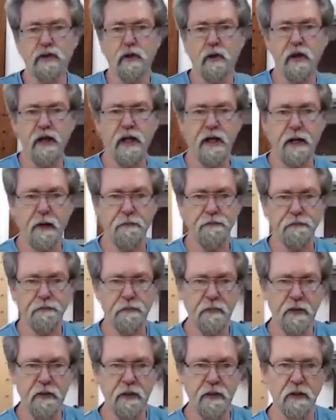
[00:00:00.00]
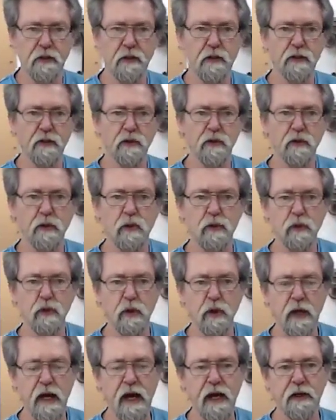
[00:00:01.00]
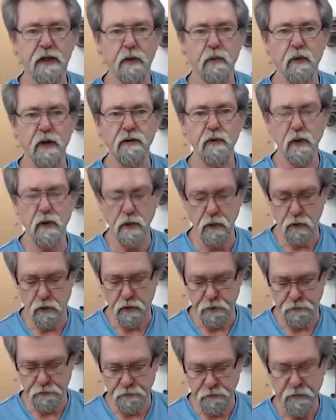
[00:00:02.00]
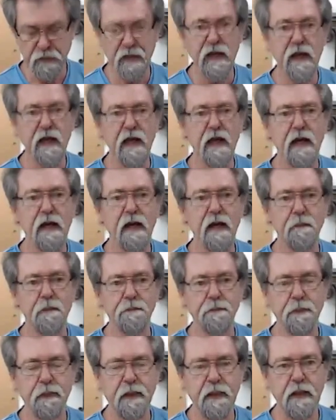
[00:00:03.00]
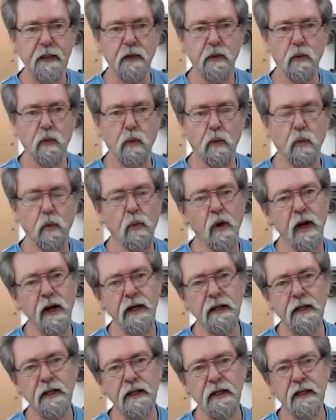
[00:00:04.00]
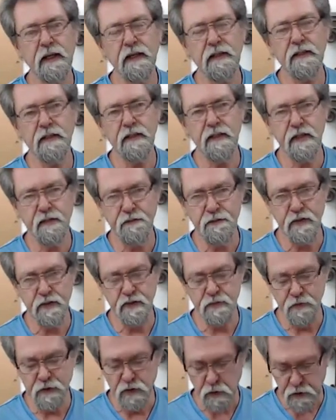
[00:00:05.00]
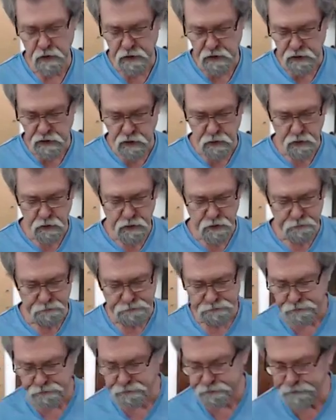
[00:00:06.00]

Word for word: the Torquetta, or Torcata, whatever you want to call it. Now, what is the difference between the two of them?